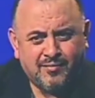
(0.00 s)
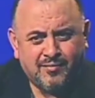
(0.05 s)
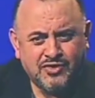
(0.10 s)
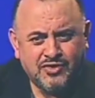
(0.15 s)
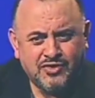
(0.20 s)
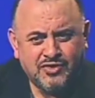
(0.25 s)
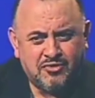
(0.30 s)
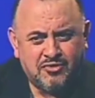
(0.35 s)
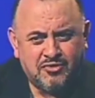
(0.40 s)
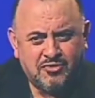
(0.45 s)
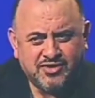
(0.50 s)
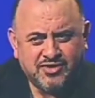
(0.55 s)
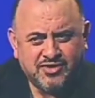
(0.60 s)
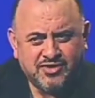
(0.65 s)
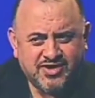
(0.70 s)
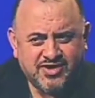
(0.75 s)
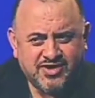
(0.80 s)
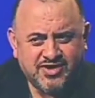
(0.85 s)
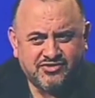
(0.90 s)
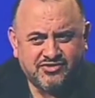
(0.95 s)
you don't get a
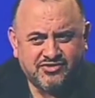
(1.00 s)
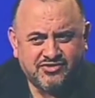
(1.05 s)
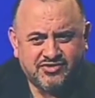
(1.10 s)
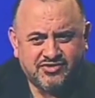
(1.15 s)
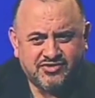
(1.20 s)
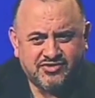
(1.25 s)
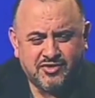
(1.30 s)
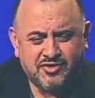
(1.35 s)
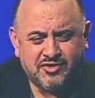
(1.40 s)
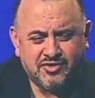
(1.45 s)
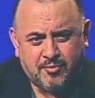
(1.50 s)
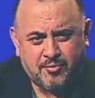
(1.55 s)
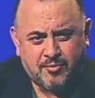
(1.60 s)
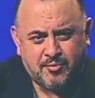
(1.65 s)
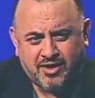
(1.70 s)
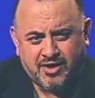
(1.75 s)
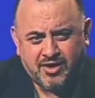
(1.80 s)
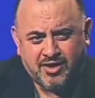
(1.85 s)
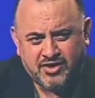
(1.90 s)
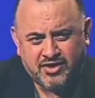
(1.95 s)
chance to see your
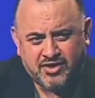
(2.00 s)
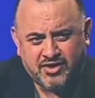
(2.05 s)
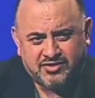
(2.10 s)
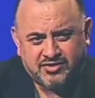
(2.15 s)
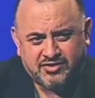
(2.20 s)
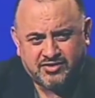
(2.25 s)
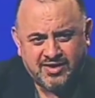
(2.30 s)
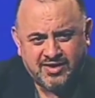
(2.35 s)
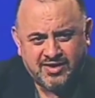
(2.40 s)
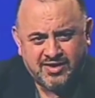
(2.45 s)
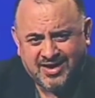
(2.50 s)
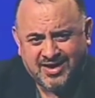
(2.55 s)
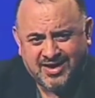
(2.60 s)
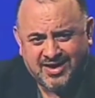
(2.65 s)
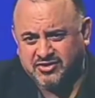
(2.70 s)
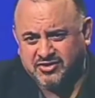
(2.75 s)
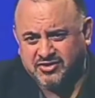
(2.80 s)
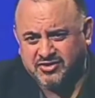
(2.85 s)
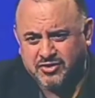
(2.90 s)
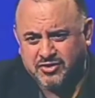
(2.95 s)
projects
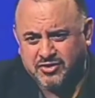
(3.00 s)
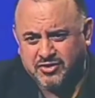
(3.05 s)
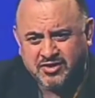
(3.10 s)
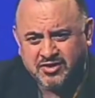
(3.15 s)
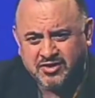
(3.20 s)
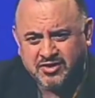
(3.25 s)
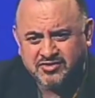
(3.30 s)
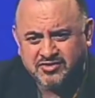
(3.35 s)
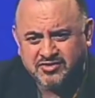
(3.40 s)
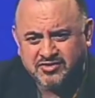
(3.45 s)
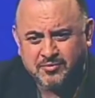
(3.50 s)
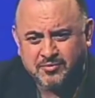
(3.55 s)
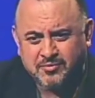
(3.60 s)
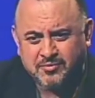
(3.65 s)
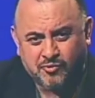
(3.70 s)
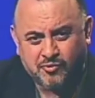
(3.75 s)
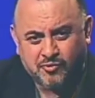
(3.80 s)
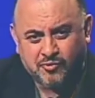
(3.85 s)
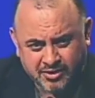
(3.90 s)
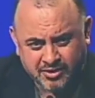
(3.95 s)
actually turn into
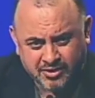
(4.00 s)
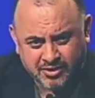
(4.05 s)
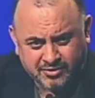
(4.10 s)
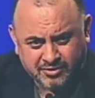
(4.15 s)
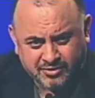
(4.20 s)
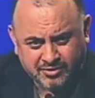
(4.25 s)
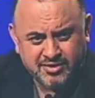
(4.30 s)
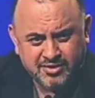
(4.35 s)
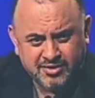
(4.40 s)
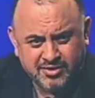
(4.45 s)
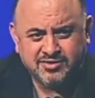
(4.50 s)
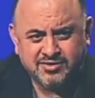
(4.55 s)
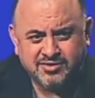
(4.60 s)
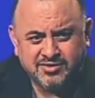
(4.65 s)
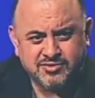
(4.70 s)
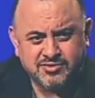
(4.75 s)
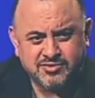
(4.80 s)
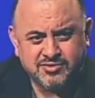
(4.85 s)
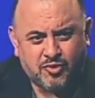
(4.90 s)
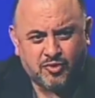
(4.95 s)
something real
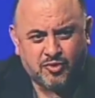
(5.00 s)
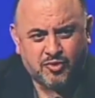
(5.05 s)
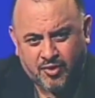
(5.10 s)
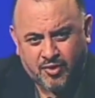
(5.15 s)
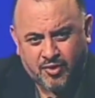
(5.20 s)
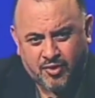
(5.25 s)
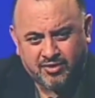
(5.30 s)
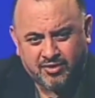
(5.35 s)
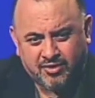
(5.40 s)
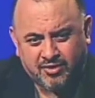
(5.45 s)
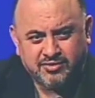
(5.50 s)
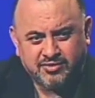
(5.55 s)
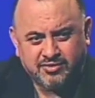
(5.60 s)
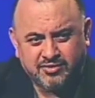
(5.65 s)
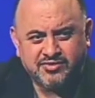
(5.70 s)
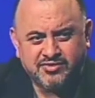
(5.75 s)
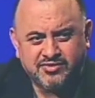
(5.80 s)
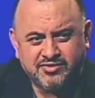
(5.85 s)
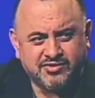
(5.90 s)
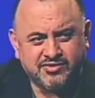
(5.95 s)
that's a real product.
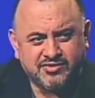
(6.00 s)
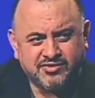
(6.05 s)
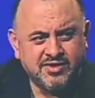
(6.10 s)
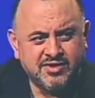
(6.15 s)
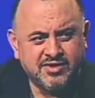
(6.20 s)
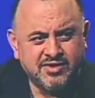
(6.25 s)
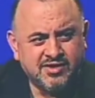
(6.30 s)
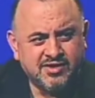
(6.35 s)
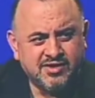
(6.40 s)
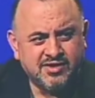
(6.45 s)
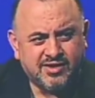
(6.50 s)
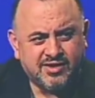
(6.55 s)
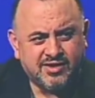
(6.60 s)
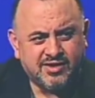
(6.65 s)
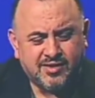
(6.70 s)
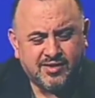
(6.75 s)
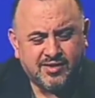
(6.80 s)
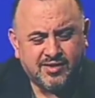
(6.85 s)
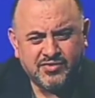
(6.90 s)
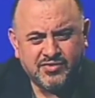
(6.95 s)
And this
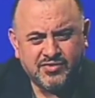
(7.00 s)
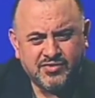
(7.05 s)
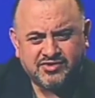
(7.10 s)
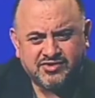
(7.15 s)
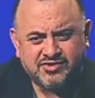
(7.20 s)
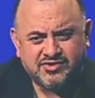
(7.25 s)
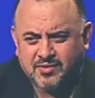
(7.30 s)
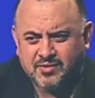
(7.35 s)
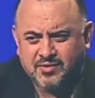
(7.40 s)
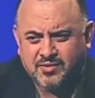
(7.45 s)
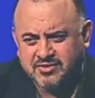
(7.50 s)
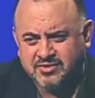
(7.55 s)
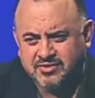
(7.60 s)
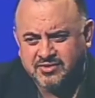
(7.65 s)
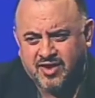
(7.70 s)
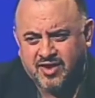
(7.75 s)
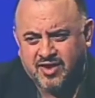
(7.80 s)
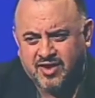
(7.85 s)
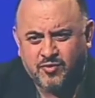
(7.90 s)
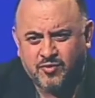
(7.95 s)
is something
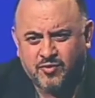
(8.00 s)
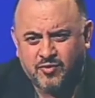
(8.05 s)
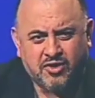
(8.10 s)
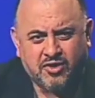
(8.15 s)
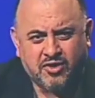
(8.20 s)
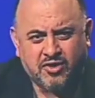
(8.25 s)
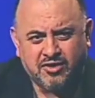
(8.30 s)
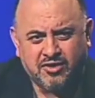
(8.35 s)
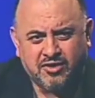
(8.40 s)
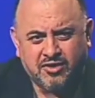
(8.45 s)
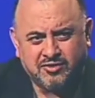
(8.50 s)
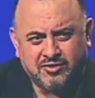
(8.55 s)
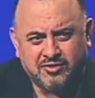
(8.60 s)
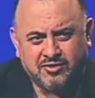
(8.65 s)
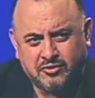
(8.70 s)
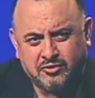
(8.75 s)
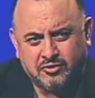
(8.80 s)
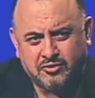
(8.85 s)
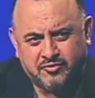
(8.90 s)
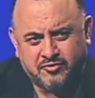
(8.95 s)
that I've been working on
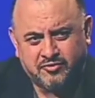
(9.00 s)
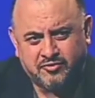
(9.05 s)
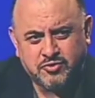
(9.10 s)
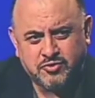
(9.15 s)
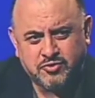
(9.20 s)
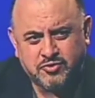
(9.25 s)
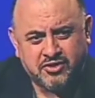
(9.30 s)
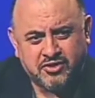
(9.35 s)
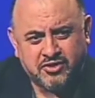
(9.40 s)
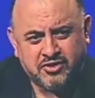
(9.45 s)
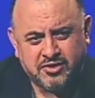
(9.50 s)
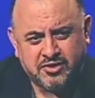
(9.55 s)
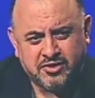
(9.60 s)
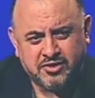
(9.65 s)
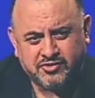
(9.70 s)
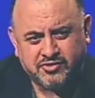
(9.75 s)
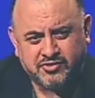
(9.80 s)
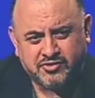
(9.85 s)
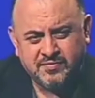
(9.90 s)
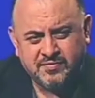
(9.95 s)
literally for 20
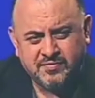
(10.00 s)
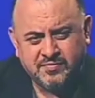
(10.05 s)
years.